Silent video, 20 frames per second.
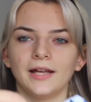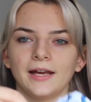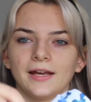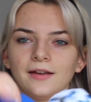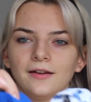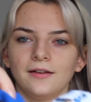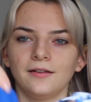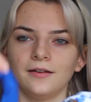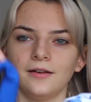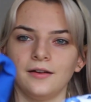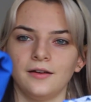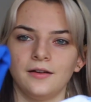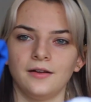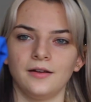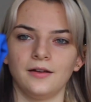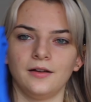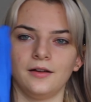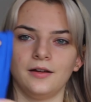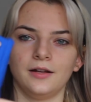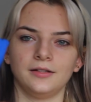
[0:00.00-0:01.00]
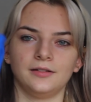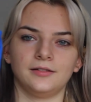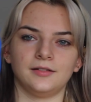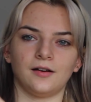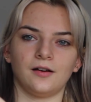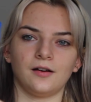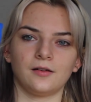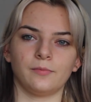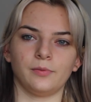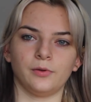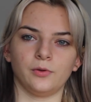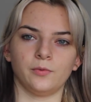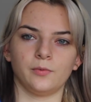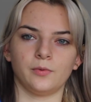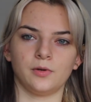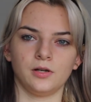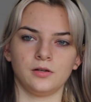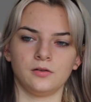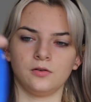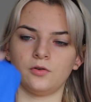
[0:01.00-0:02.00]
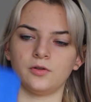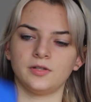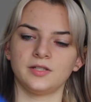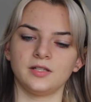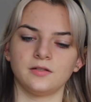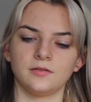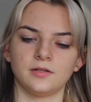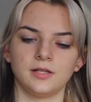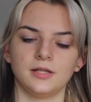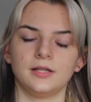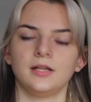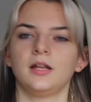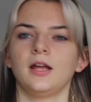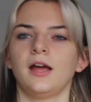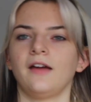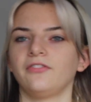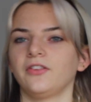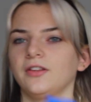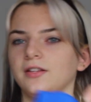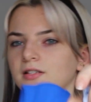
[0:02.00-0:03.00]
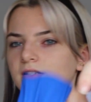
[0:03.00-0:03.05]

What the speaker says: like a dark blue one. Or this is, I feel like